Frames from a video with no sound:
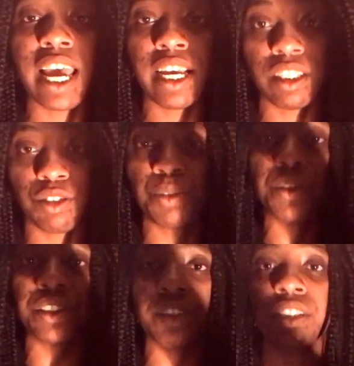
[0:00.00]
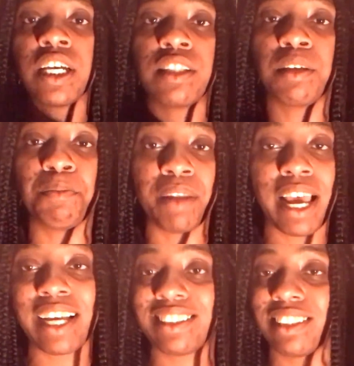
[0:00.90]
hate towards the
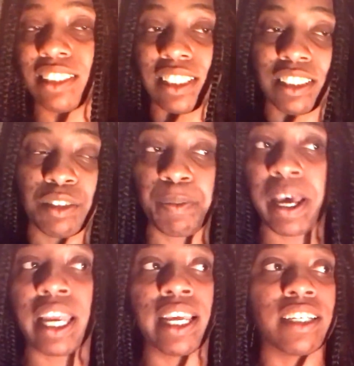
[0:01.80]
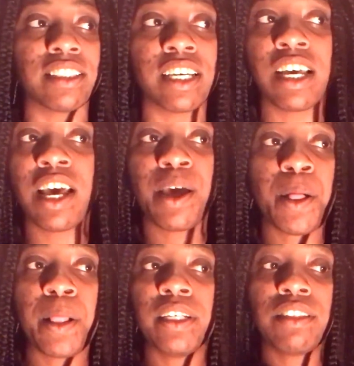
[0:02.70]
blacks and the Hispanics.
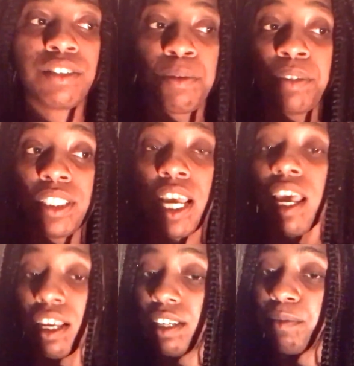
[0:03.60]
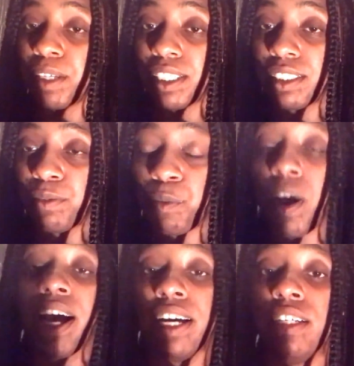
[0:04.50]
It's so much hate, man.
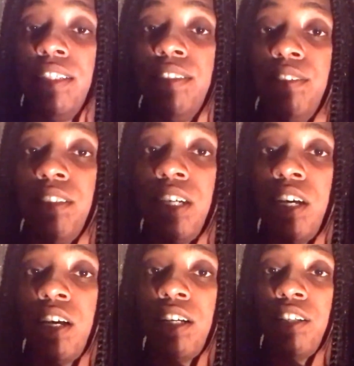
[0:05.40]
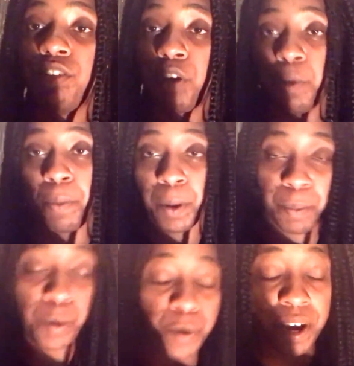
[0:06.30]
Why, though?
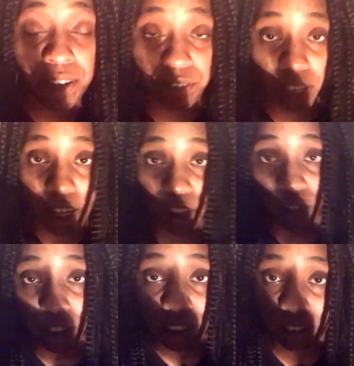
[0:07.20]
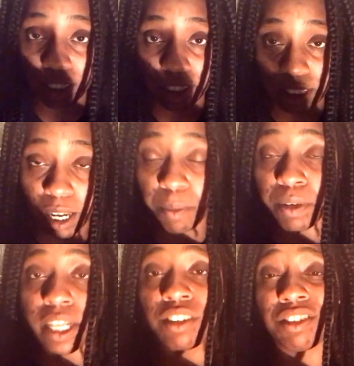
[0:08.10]
People who have that hate, you need to stop
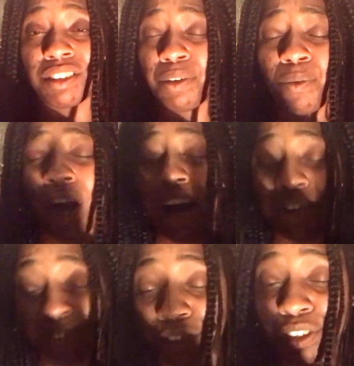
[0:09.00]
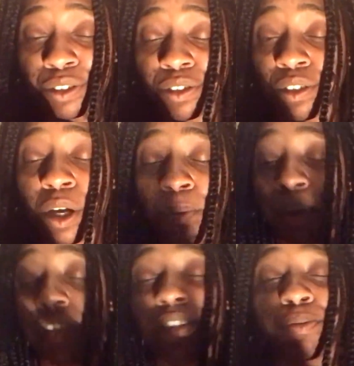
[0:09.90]
and ask yourself, why are you shooting
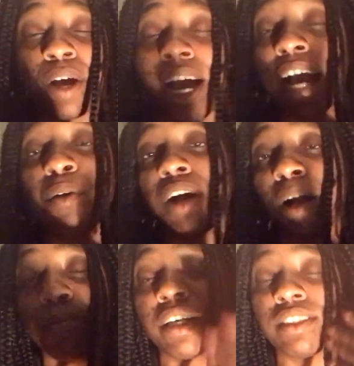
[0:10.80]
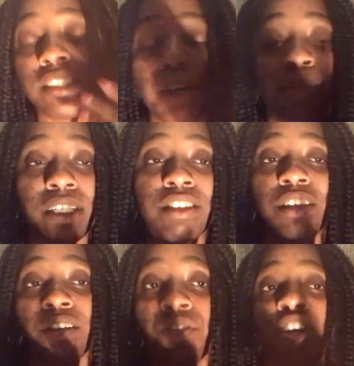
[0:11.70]
police? Stop and ask
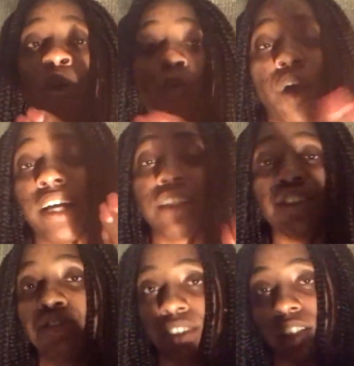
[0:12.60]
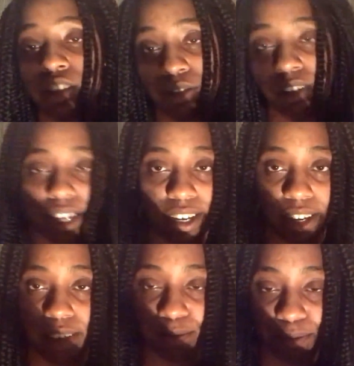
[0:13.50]
yourself, why did you really shoot that guy?